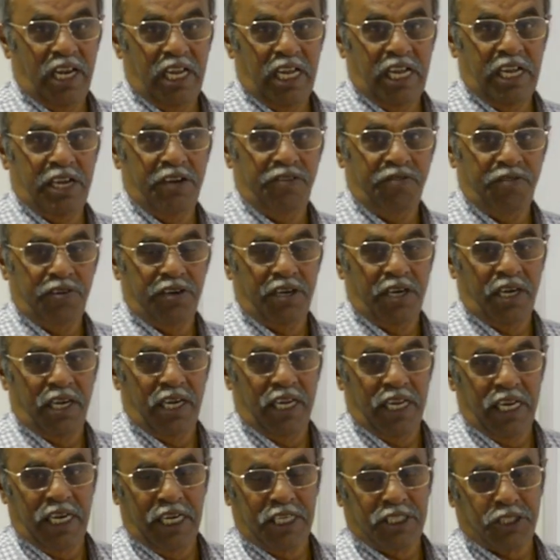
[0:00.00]

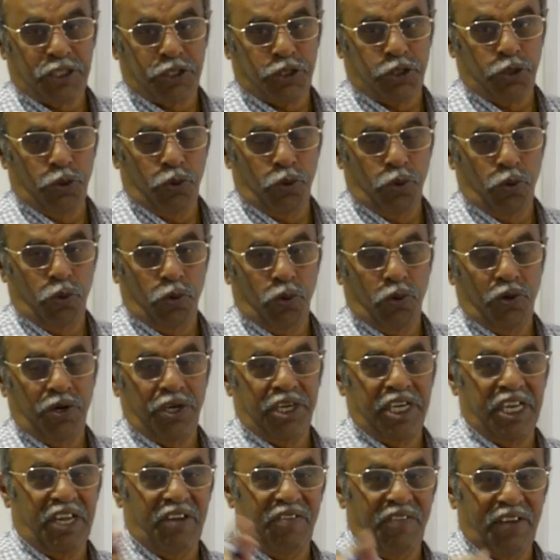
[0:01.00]
leads to
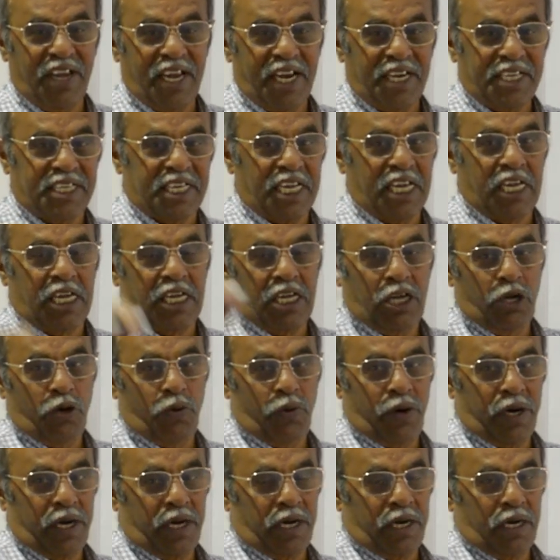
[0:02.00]
deviating
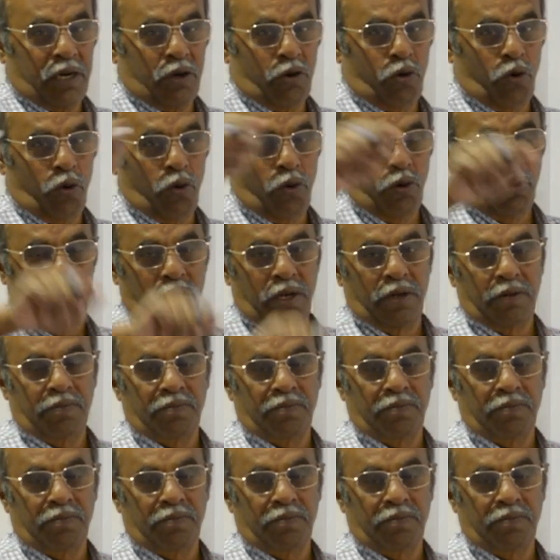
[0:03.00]
your goal.